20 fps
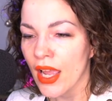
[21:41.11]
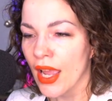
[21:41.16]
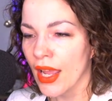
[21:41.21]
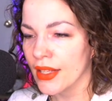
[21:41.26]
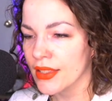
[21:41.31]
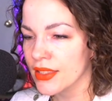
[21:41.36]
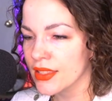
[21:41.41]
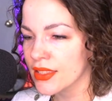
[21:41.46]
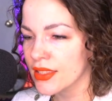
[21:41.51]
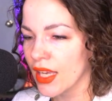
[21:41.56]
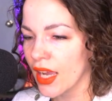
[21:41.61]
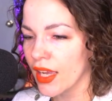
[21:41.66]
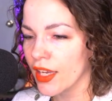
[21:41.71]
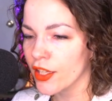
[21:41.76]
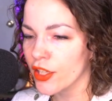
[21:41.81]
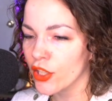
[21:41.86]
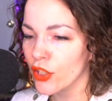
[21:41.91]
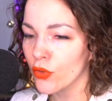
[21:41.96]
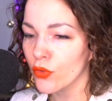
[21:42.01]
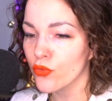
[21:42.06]
and say
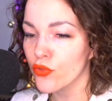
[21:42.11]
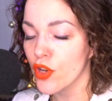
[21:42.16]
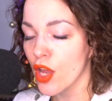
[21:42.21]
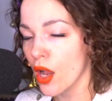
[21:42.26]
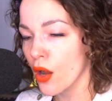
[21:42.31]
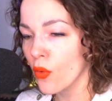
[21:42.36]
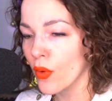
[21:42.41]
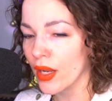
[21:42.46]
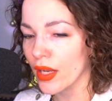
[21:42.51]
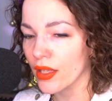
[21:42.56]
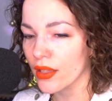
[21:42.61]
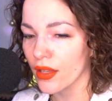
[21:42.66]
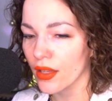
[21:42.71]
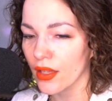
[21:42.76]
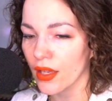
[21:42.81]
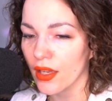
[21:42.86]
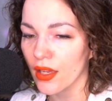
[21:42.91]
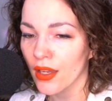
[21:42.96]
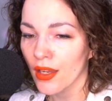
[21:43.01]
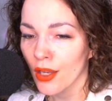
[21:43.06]
you
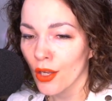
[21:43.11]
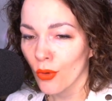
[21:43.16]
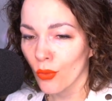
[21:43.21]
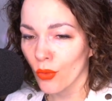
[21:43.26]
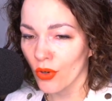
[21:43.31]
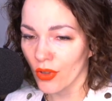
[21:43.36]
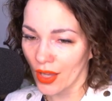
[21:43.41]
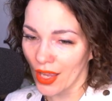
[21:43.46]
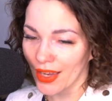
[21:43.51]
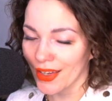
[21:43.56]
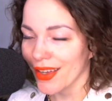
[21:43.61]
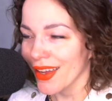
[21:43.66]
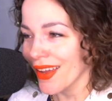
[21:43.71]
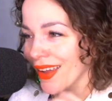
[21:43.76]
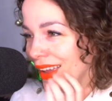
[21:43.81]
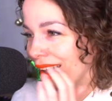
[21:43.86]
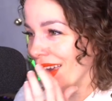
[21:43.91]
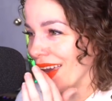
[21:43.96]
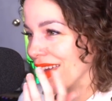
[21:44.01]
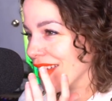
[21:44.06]
knowingly were like,
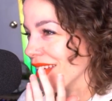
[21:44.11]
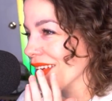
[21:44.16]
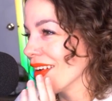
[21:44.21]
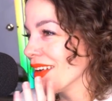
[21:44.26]
hey,